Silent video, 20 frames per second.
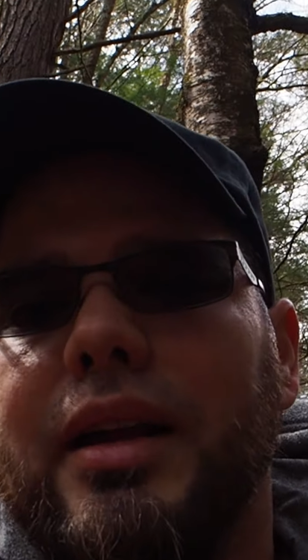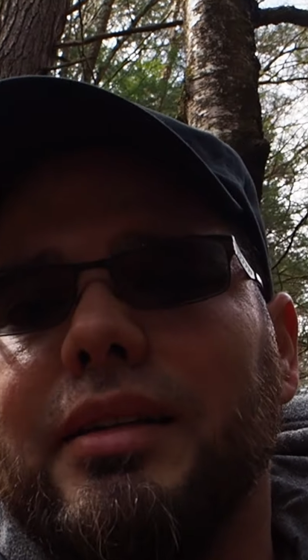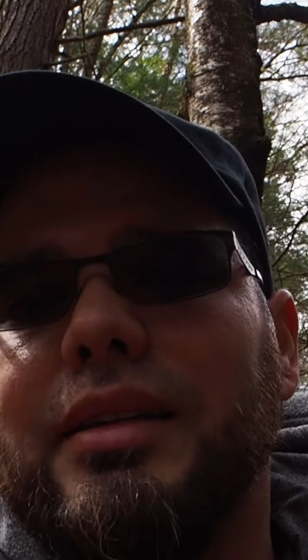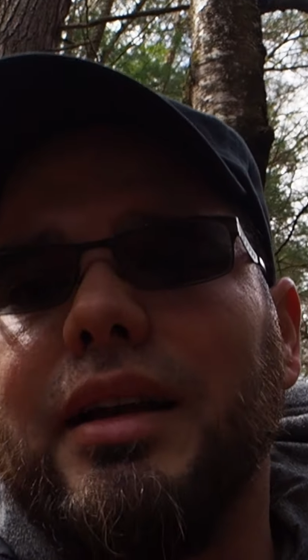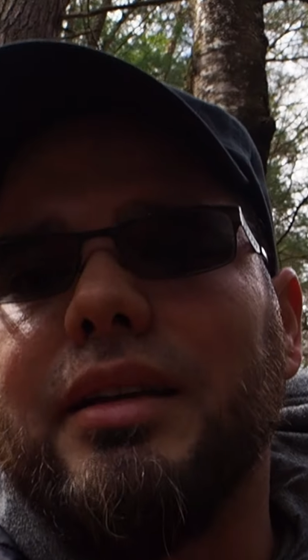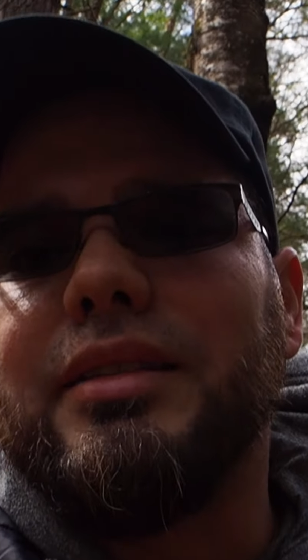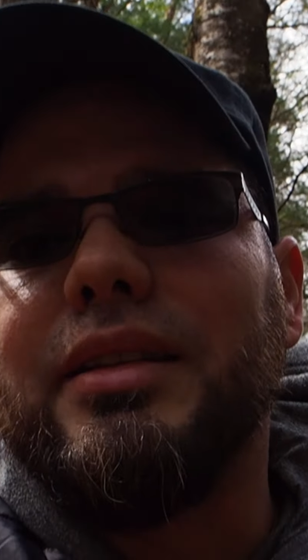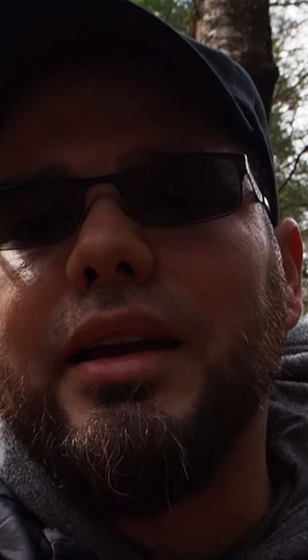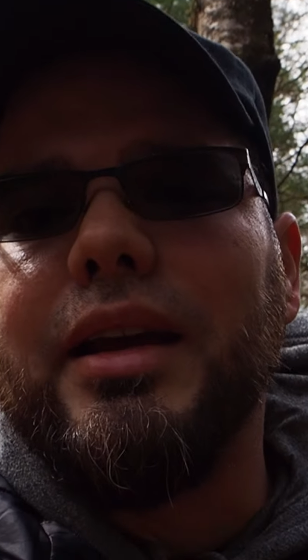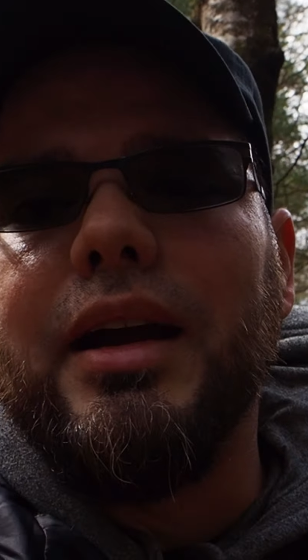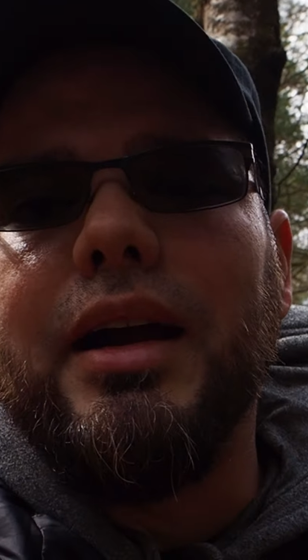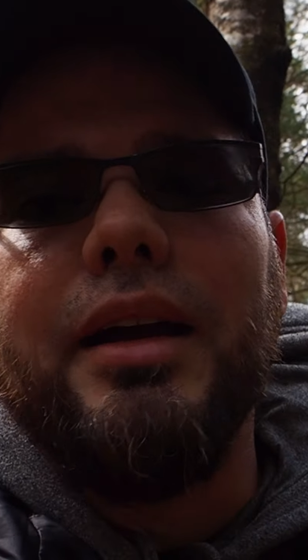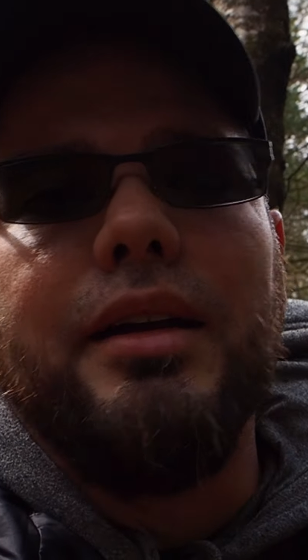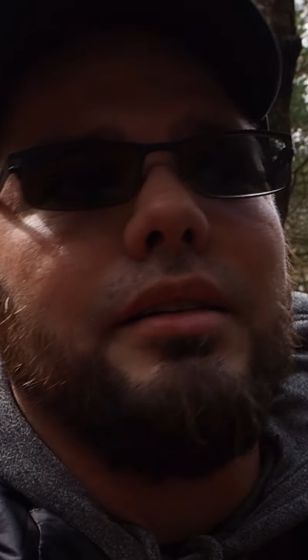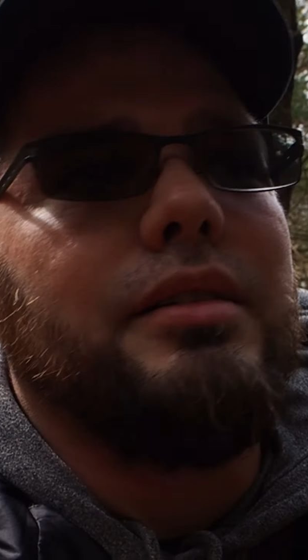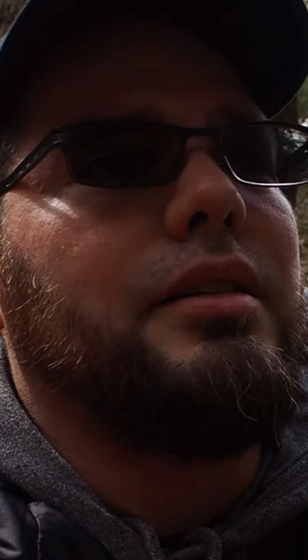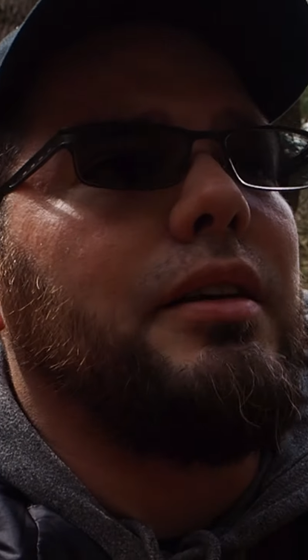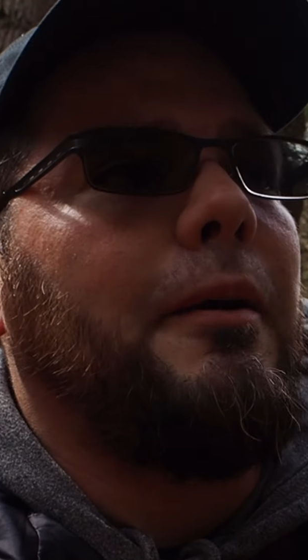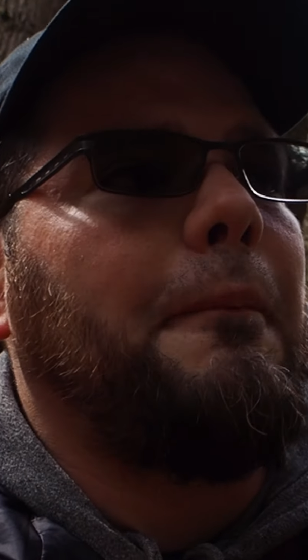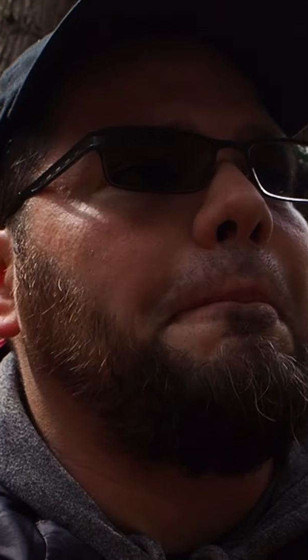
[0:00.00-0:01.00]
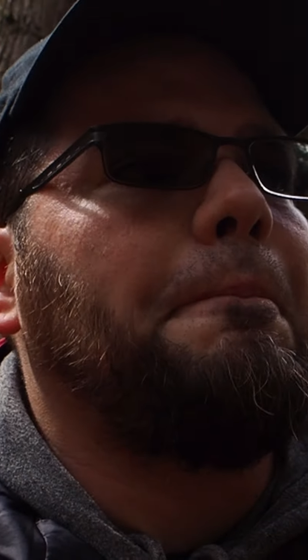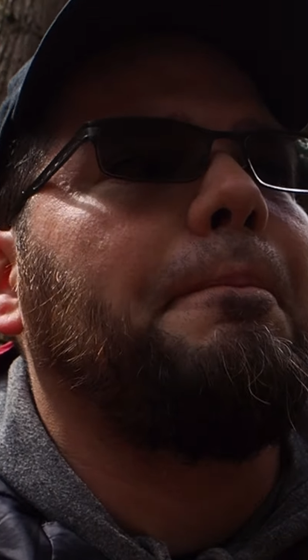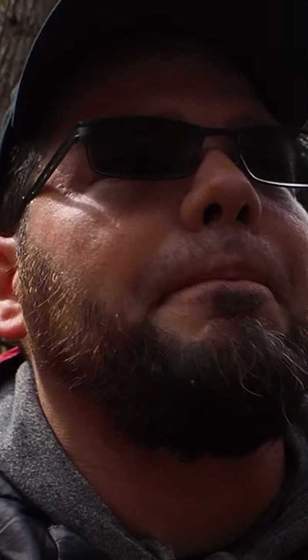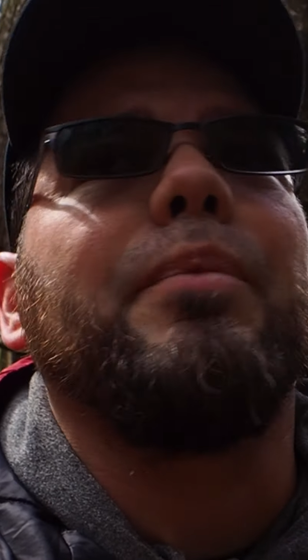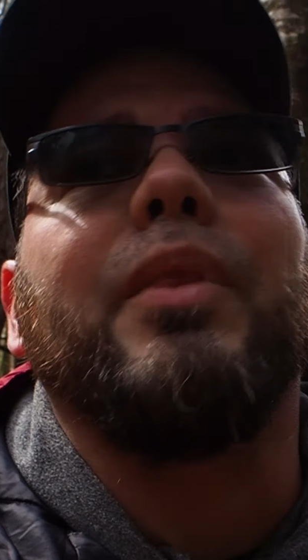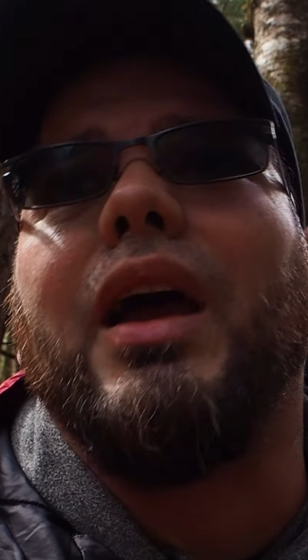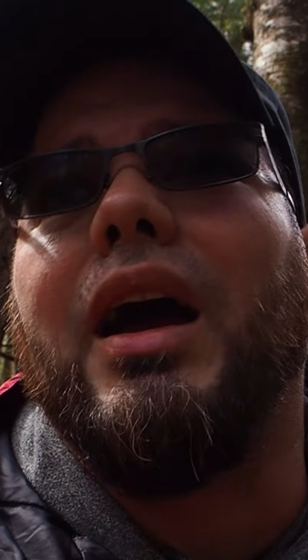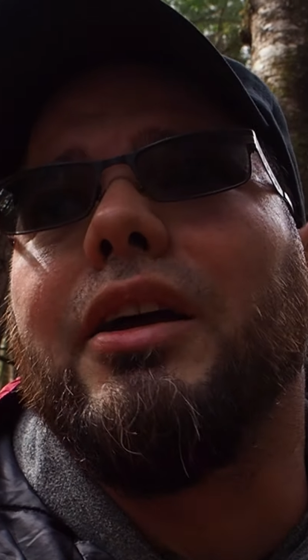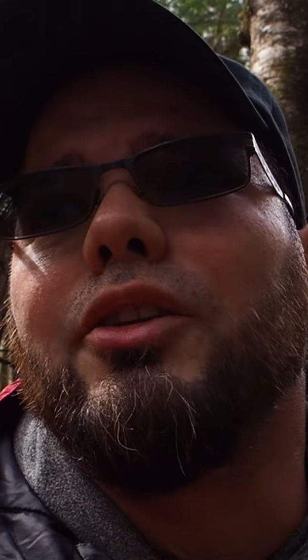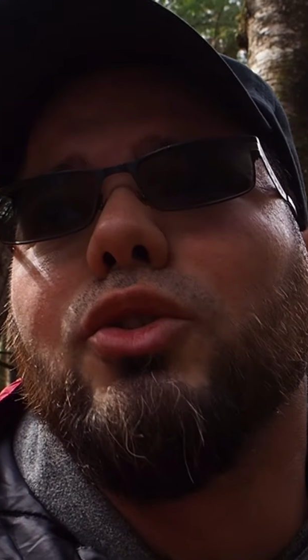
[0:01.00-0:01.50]
as I said, guys,
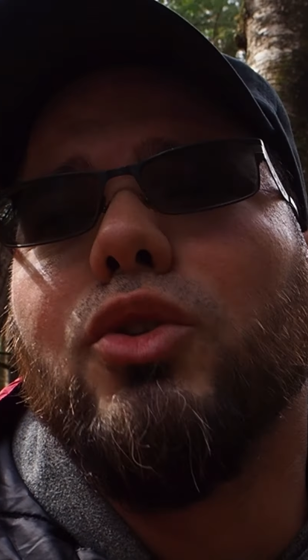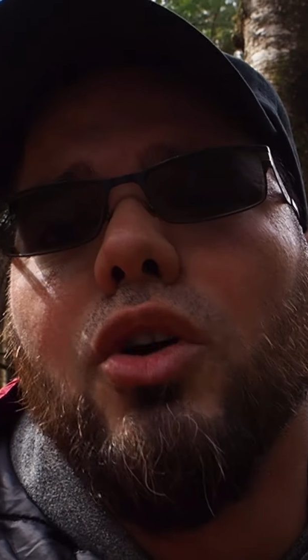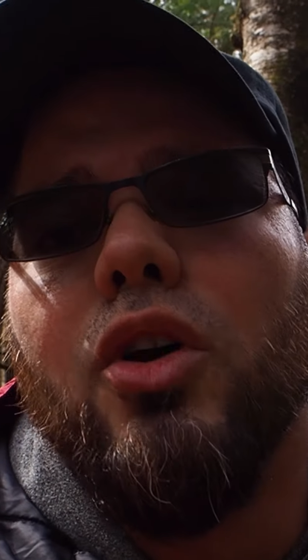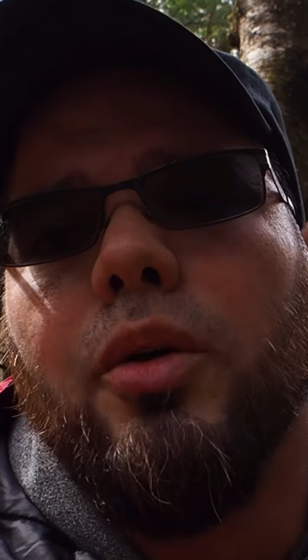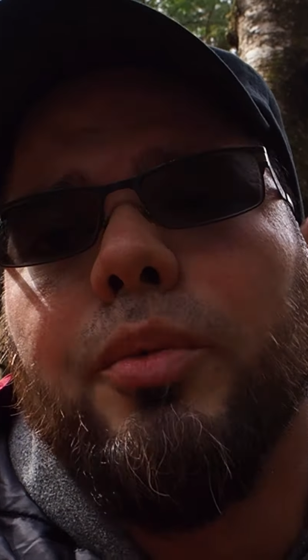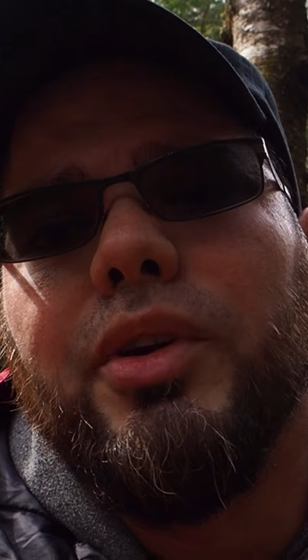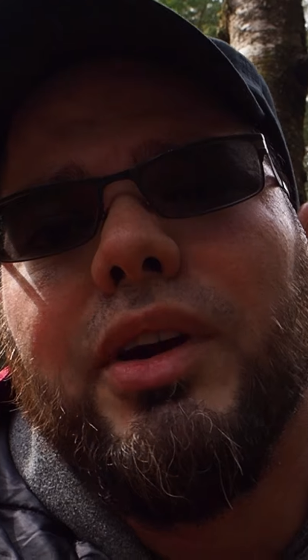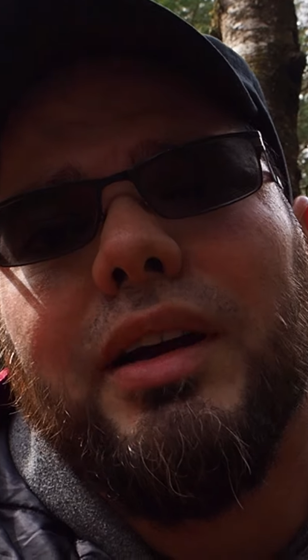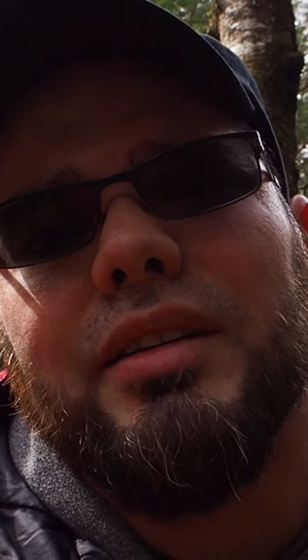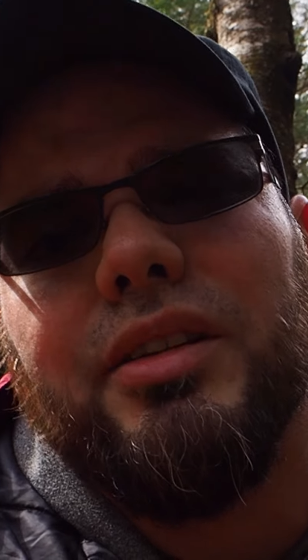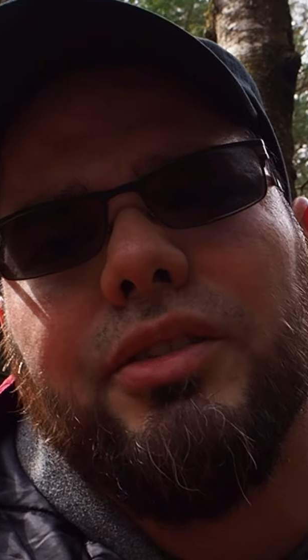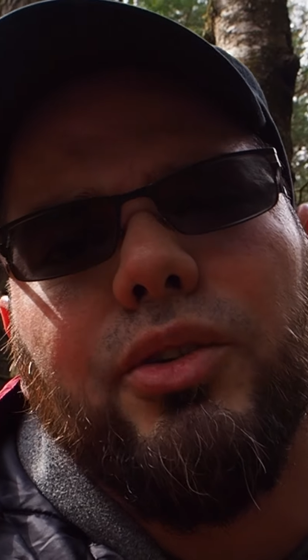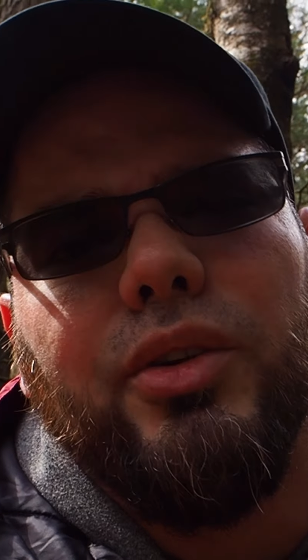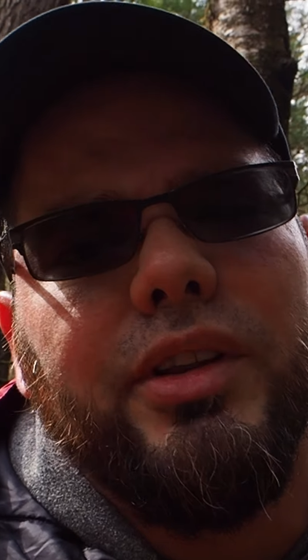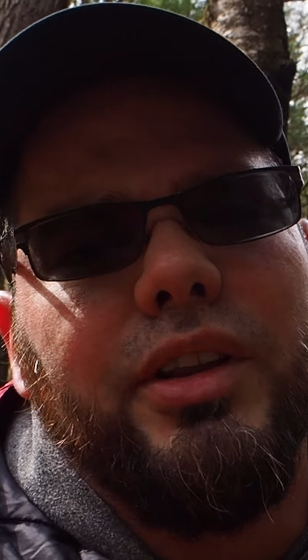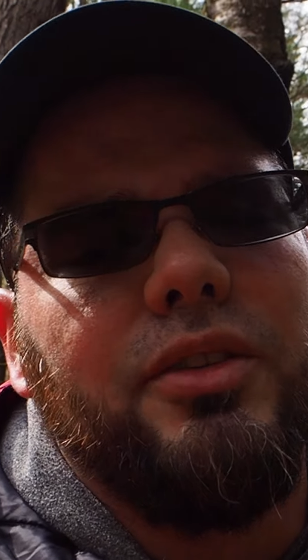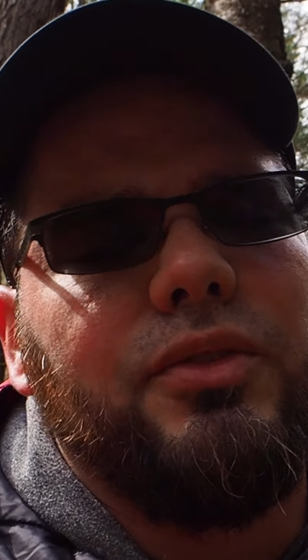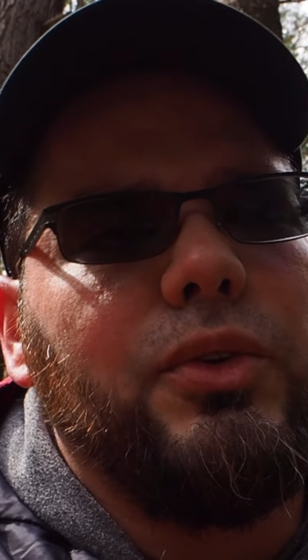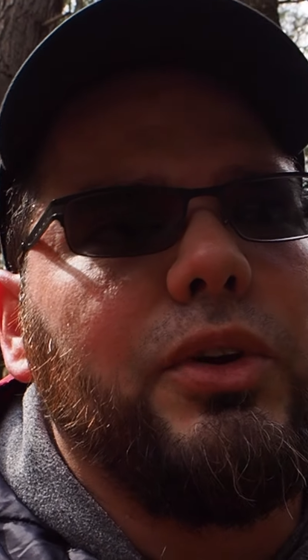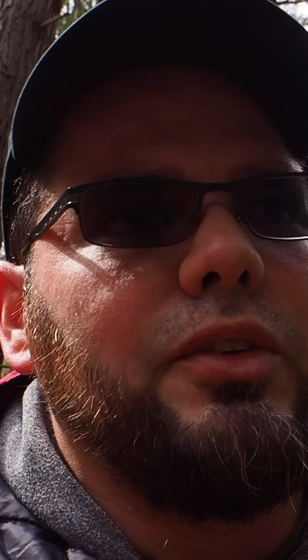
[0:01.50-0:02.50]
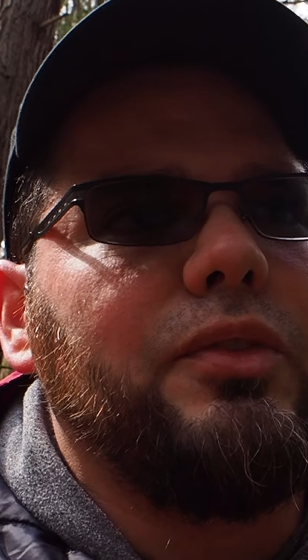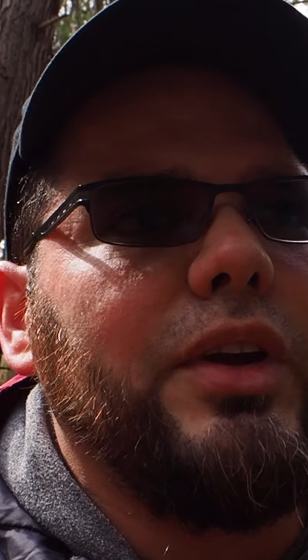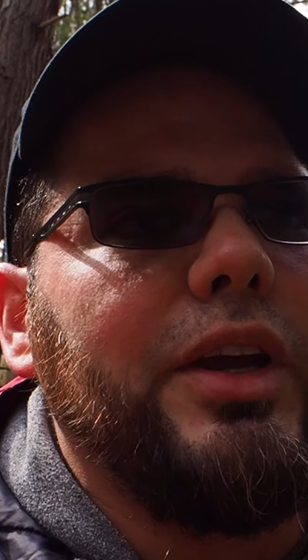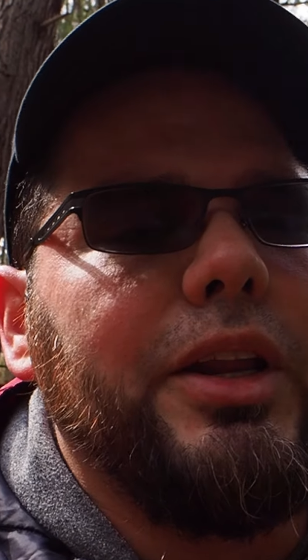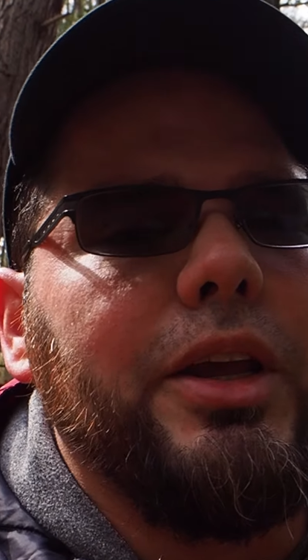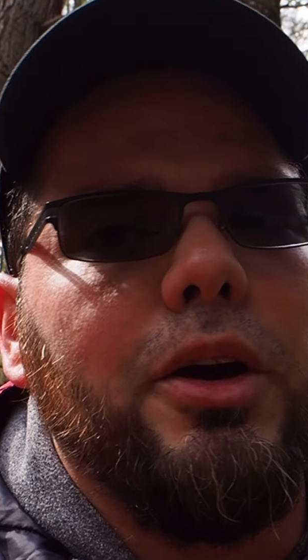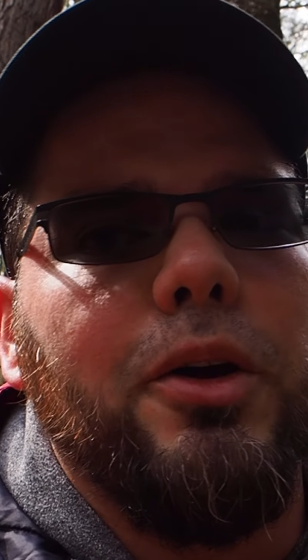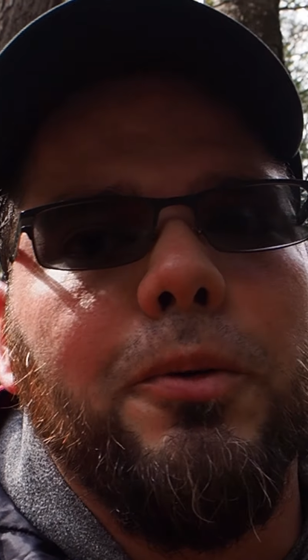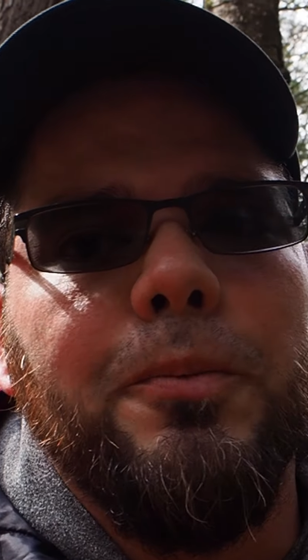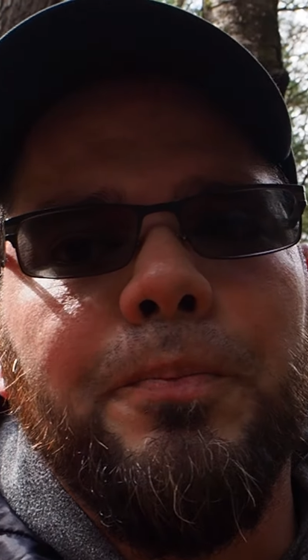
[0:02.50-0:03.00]
I do hope you guys enjoyed this
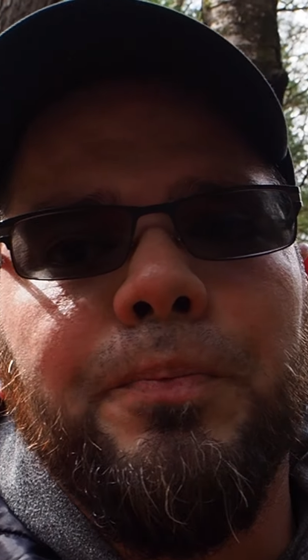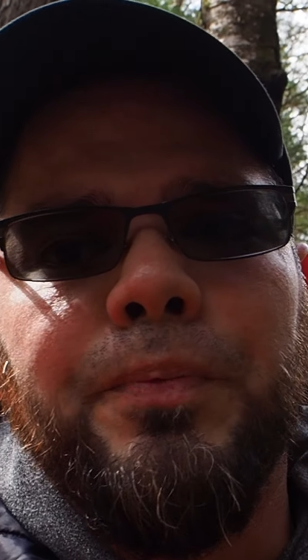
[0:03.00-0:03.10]
video.